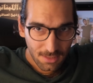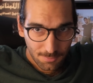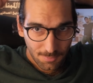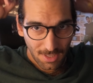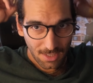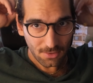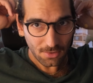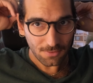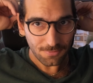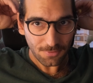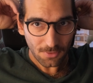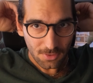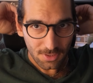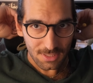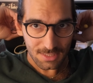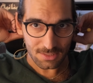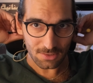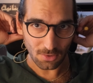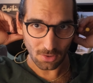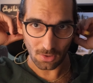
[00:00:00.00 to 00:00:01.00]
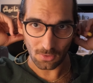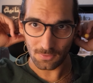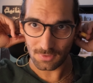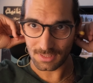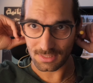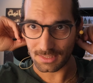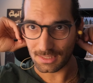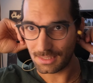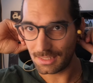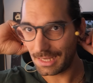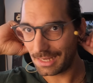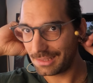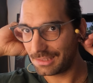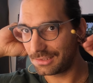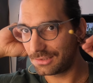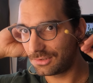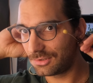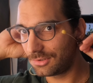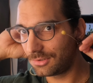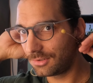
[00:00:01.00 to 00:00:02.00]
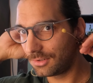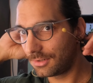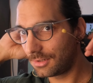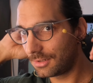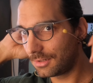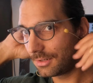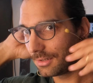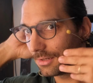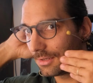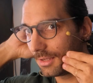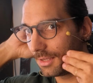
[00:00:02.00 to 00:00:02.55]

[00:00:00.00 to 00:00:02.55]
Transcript: the microphone is always connected to your